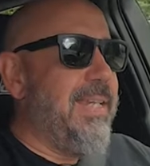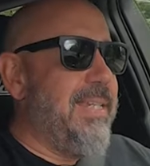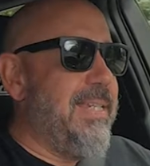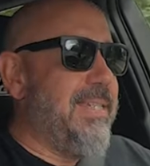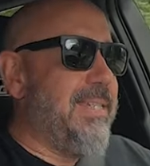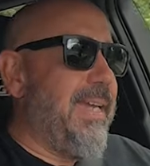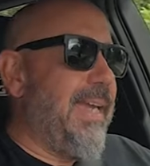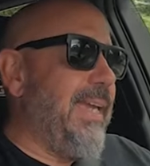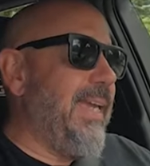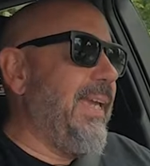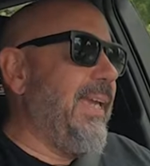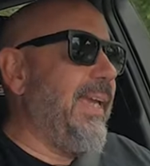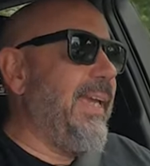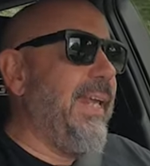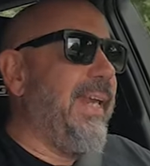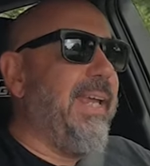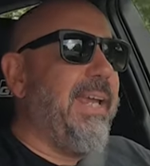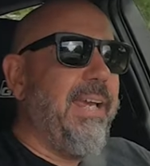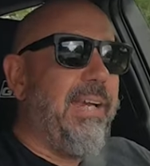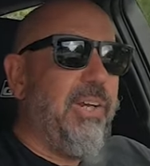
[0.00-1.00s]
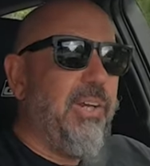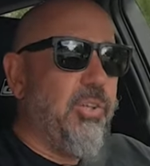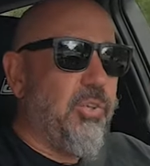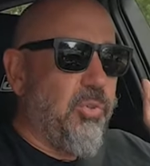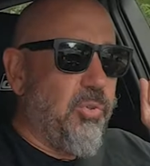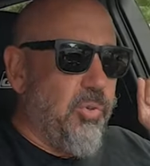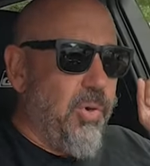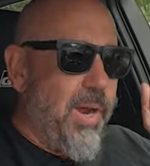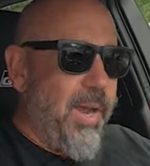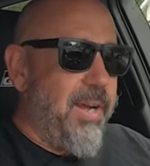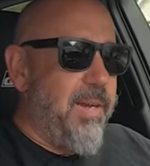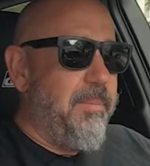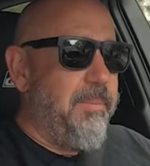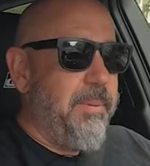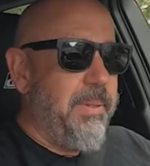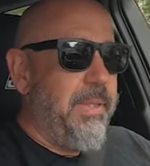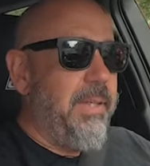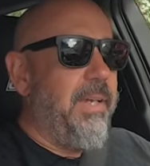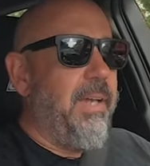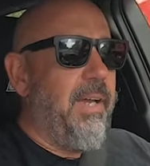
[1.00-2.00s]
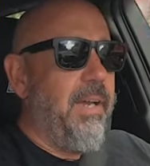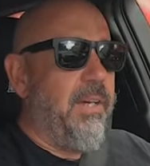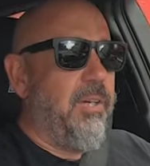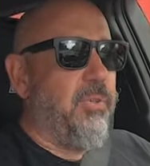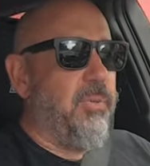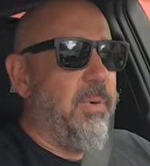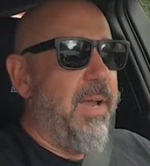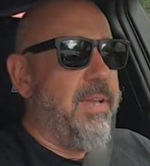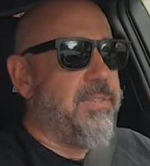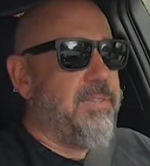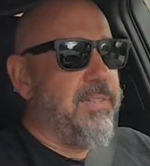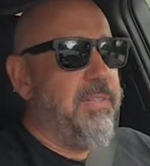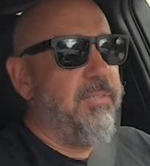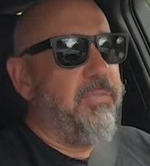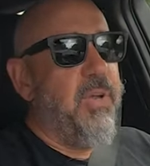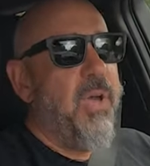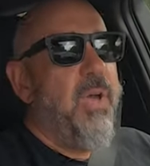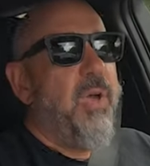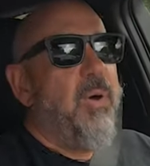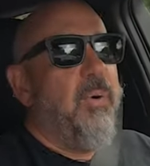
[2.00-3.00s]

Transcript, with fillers: is I can get incredibly aggressive